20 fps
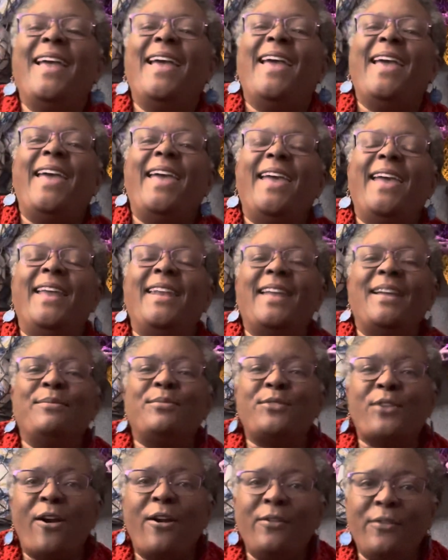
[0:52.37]
and I'm
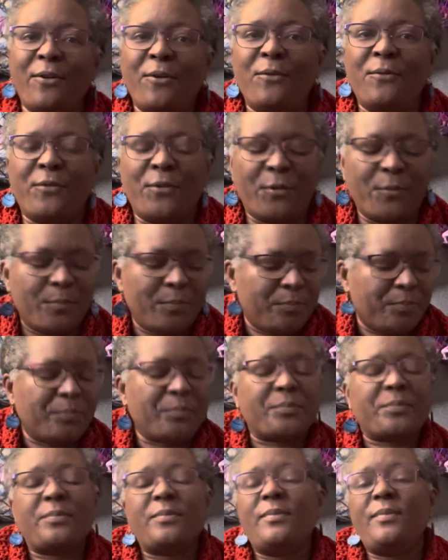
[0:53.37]
starting over.
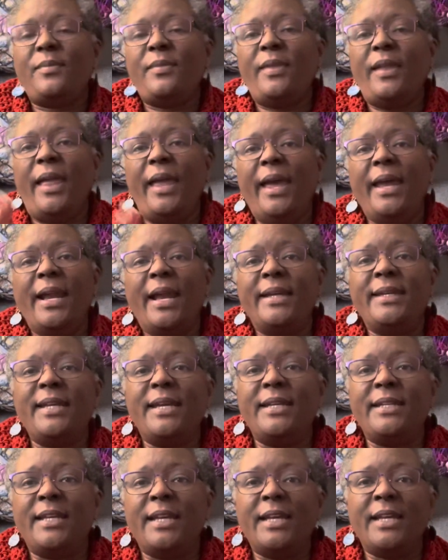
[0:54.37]
And I
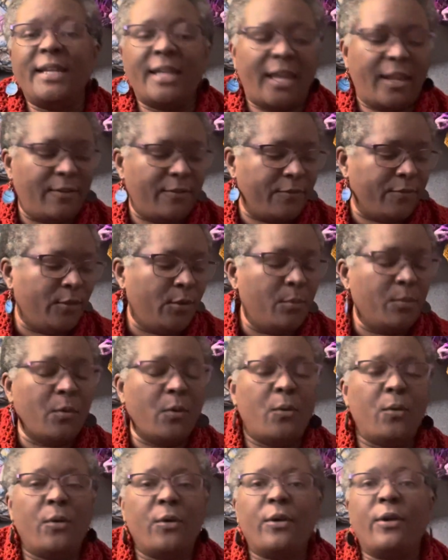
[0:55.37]
did get a few
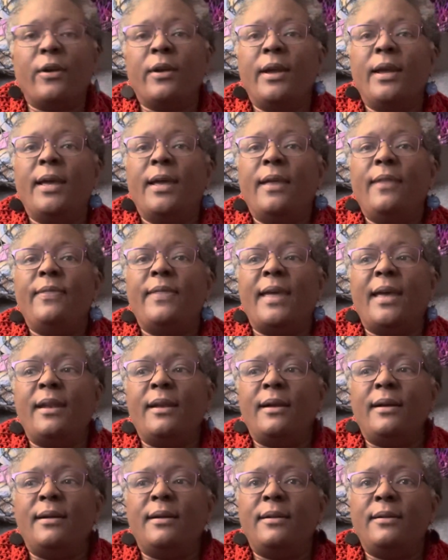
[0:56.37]
more
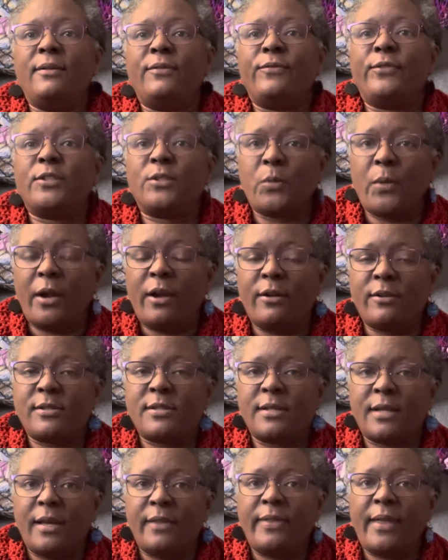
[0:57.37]
that squares
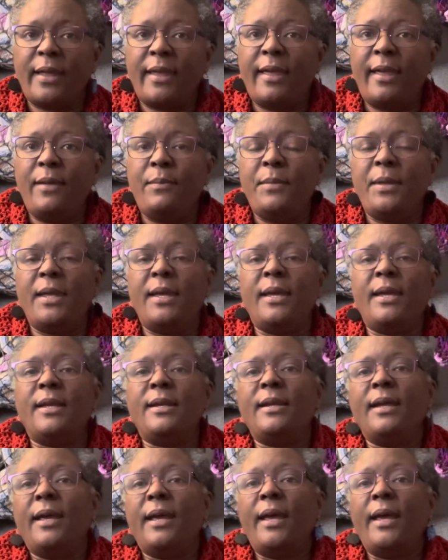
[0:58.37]
that came in.